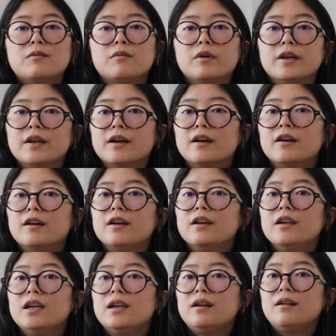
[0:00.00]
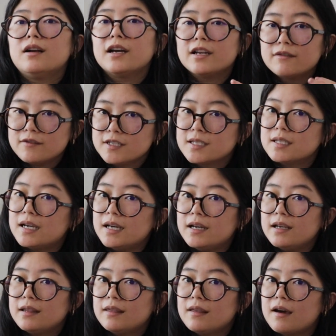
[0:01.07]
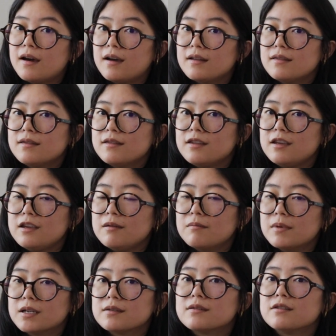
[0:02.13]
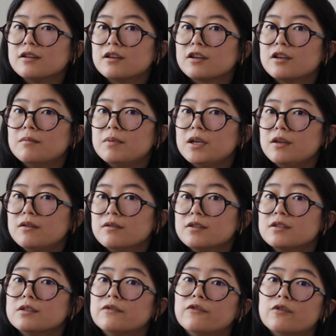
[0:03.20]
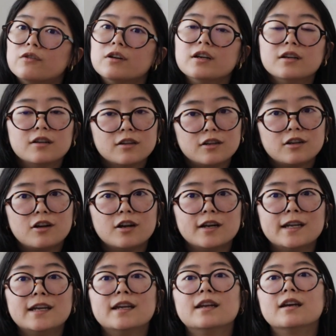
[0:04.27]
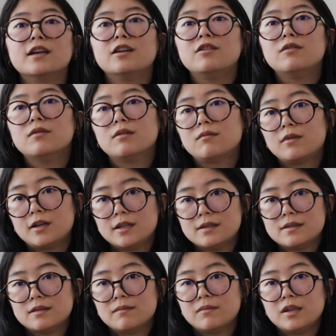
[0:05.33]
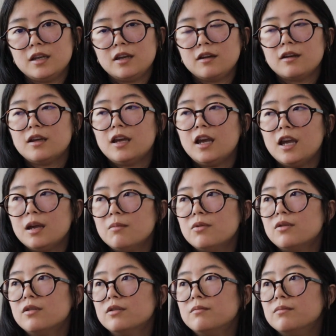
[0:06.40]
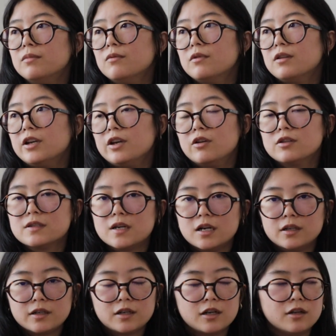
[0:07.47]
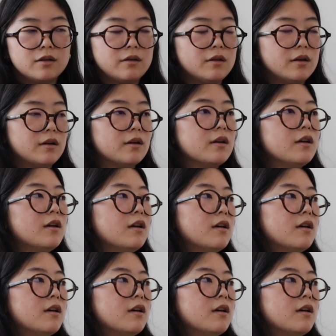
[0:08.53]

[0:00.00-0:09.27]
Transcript: when I kind of decided that the mustard could be used for another cardigan, I knew I wanted something cabled, like solid colored,